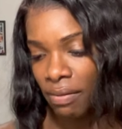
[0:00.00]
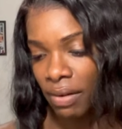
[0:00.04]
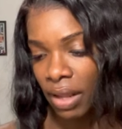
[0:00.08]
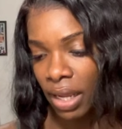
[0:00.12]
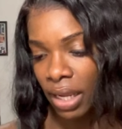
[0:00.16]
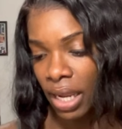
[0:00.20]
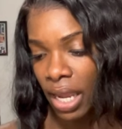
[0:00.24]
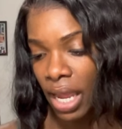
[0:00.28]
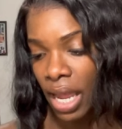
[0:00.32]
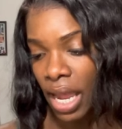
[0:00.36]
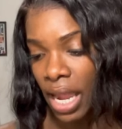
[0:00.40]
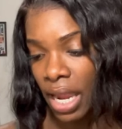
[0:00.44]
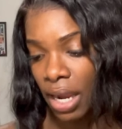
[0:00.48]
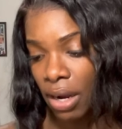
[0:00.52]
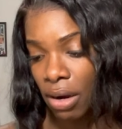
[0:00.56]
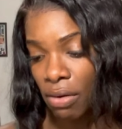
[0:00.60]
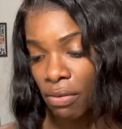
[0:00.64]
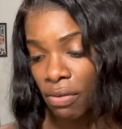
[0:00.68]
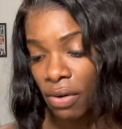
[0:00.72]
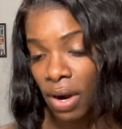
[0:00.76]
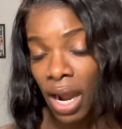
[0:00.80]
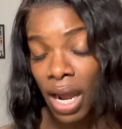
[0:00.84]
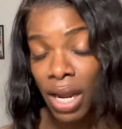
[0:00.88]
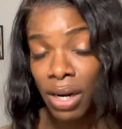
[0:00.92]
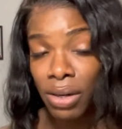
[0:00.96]
like a
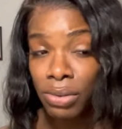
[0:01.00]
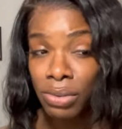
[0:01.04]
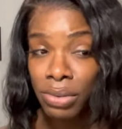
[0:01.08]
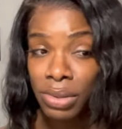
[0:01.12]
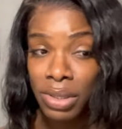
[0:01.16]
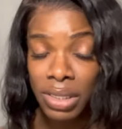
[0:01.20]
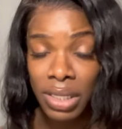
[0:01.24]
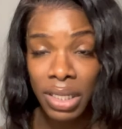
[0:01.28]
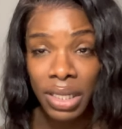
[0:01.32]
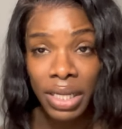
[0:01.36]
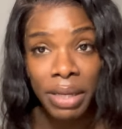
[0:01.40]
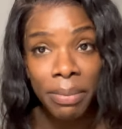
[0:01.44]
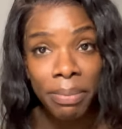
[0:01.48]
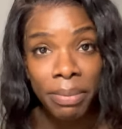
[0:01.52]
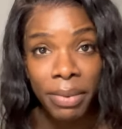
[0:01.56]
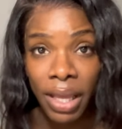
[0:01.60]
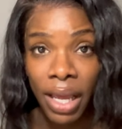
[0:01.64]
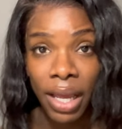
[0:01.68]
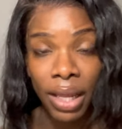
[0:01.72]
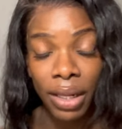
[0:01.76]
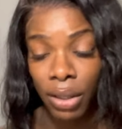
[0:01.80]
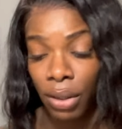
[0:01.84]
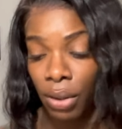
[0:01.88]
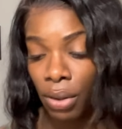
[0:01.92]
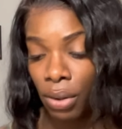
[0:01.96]
hangover, I don't sleep
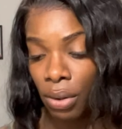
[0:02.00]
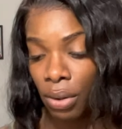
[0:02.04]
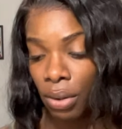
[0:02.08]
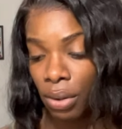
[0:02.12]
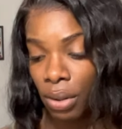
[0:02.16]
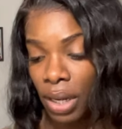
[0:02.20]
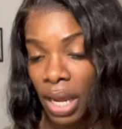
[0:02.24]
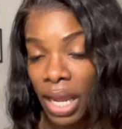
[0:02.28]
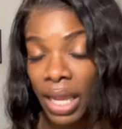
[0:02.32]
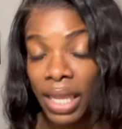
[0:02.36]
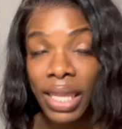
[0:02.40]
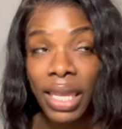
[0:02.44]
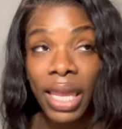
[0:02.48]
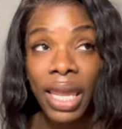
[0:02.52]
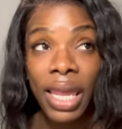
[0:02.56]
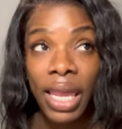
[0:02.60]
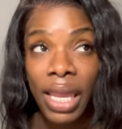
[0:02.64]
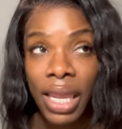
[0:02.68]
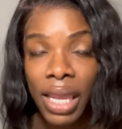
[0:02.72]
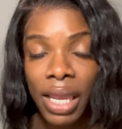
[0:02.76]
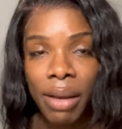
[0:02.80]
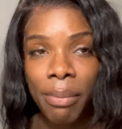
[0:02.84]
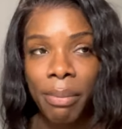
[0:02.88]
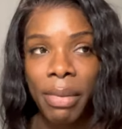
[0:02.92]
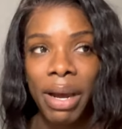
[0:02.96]
that long. I
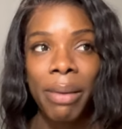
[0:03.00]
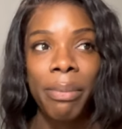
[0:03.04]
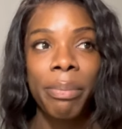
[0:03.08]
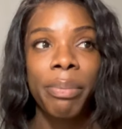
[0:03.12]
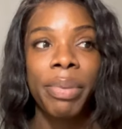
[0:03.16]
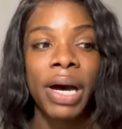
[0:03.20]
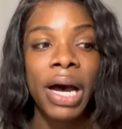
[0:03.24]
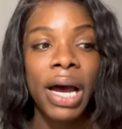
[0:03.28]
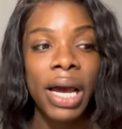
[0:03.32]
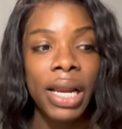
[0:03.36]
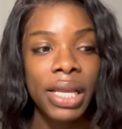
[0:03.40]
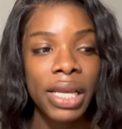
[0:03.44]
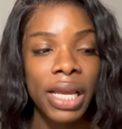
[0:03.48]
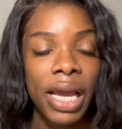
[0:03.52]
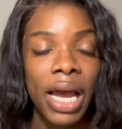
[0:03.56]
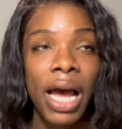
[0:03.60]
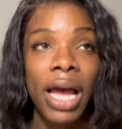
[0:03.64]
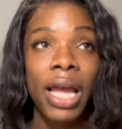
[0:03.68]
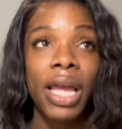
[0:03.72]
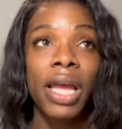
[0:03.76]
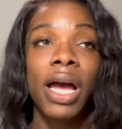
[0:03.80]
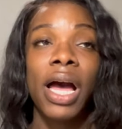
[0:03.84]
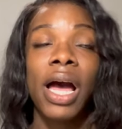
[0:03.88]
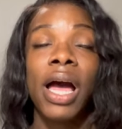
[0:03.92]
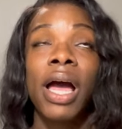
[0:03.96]
can't. My body,
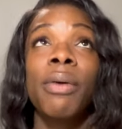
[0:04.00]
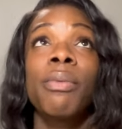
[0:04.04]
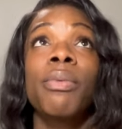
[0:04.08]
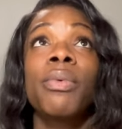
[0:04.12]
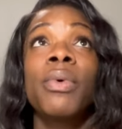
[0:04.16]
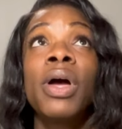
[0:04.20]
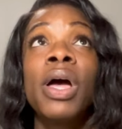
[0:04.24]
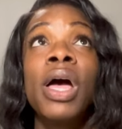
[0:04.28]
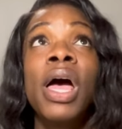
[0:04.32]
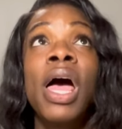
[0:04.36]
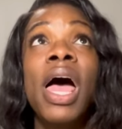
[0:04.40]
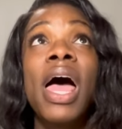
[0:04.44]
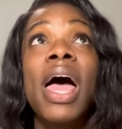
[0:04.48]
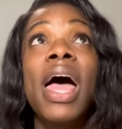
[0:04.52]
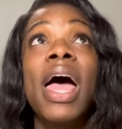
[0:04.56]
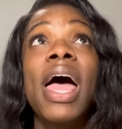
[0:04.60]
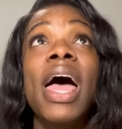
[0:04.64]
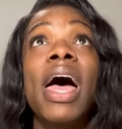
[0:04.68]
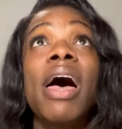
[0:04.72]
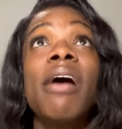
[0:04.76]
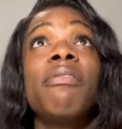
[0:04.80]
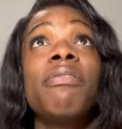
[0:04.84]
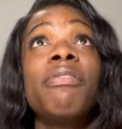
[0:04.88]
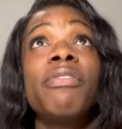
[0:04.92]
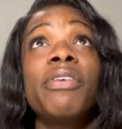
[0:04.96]
I, I
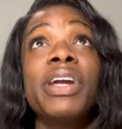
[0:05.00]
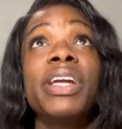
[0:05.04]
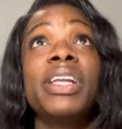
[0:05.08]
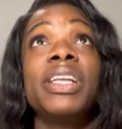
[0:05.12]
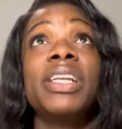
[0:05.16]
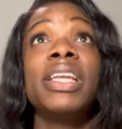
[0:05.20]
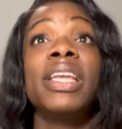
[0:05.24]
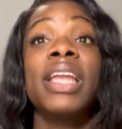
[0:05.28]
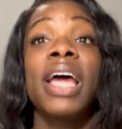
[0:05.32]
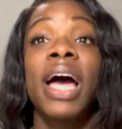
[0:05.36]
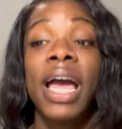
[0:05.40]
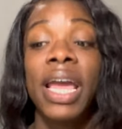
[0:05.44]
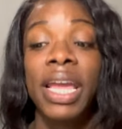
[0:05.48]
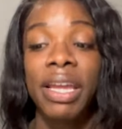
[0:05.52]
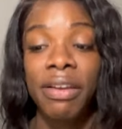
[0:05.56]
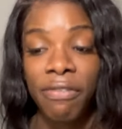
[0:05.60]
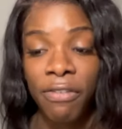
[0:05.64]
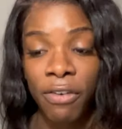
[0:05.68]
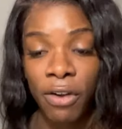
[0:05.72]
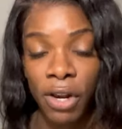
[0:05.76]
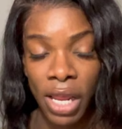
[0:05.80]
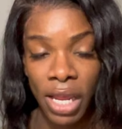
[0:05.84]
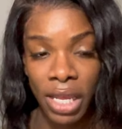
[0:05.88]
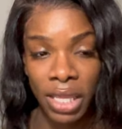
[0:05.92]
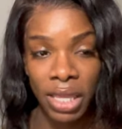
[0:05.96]
every night
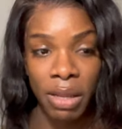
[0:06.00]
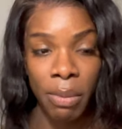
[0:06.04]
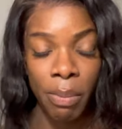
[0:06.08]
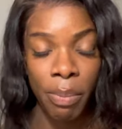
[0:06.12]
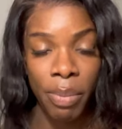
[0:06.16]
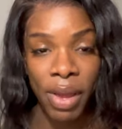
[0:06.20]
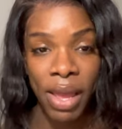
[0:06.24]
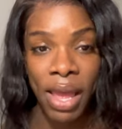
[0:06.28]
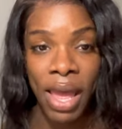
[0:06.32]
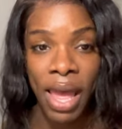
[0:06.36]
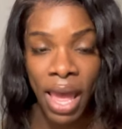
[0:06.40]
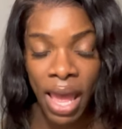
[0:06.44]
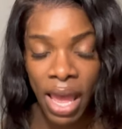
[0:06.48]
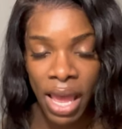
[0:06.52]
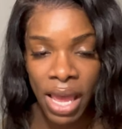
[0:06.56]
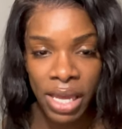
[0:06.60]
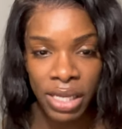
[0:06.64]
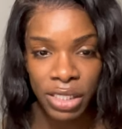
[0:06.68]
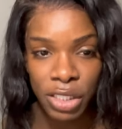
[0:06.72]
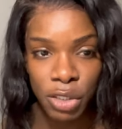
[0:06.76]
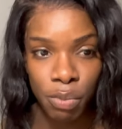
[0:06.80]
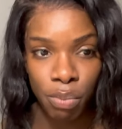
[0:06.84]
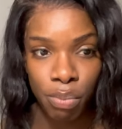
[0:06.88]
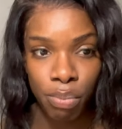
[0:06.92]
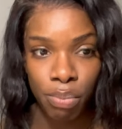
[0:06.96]
for like the
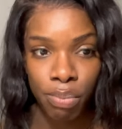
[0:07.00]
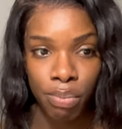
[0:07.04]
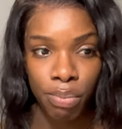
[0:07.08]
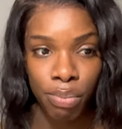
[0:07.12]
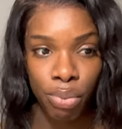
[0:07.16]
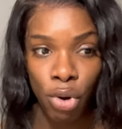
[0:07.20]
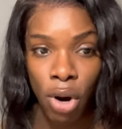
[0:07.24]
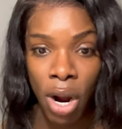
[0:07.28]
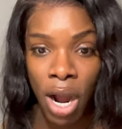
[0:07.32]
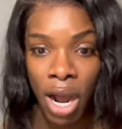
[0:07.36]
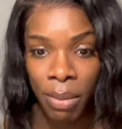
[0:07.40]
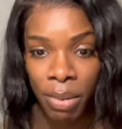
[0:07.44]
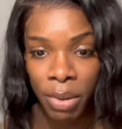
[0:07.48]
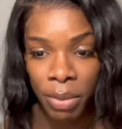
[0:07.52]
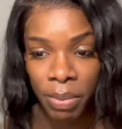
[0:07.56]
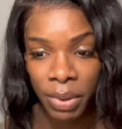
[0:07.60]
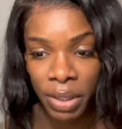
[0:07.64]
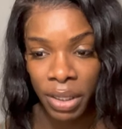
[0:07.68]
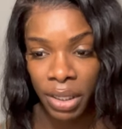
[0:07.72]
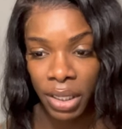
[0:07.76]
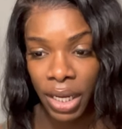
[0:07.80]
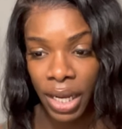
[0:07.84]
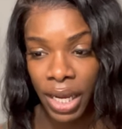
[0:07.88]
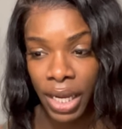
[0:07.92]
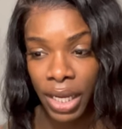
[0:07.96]
past
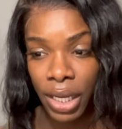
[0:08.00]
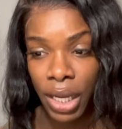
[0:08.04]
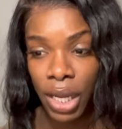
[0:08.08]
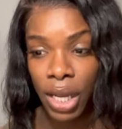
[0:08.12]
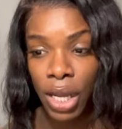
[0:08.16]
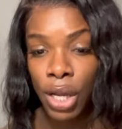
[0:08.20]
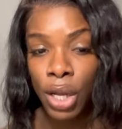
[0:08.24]
probably like